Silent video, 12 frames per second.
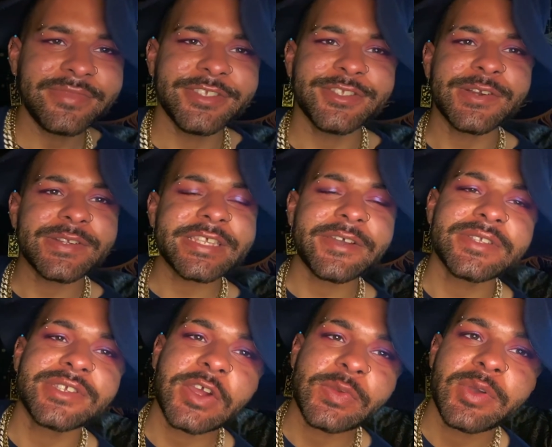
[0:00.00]
Notice how I was
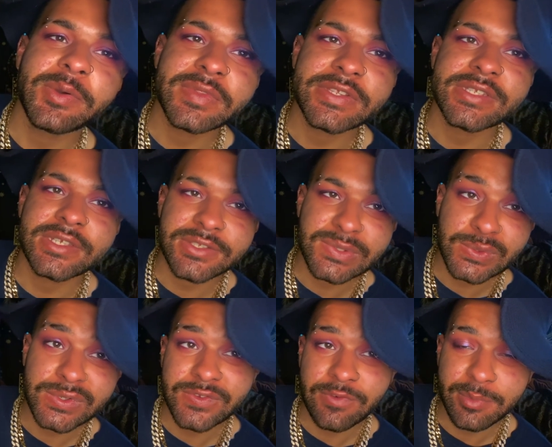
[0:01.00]
talking about with the Six of
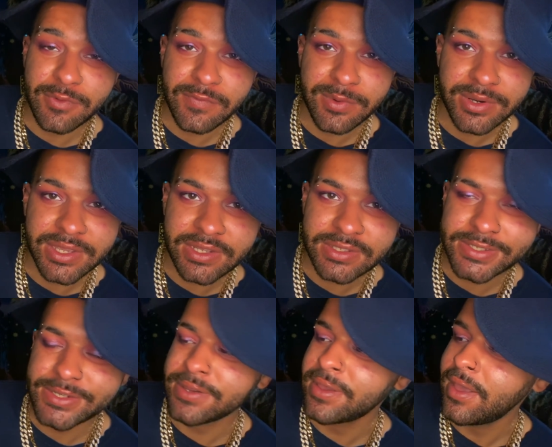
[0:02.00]
Swords from before,
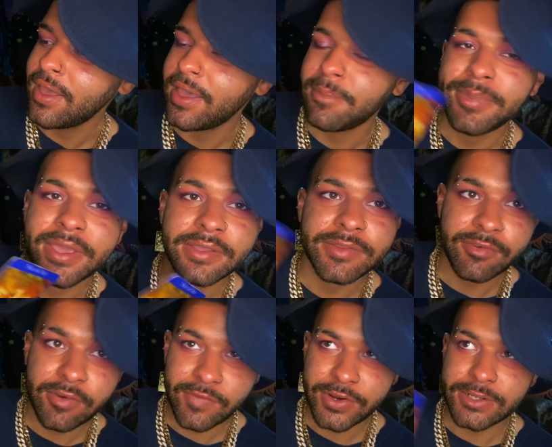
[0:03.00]
Cancer, being in the
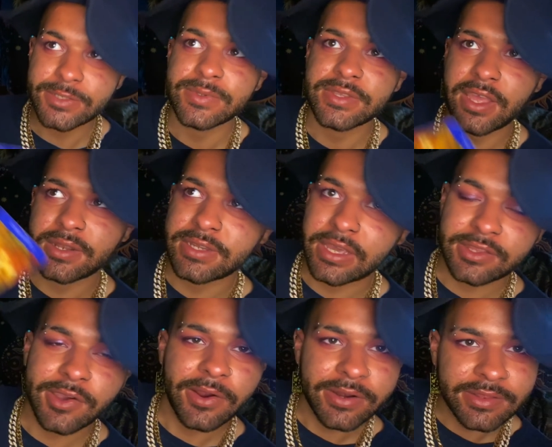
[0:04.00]
reverse with that Death
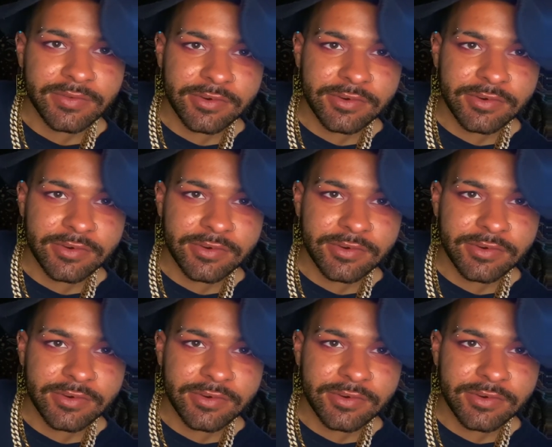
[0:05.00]
card in the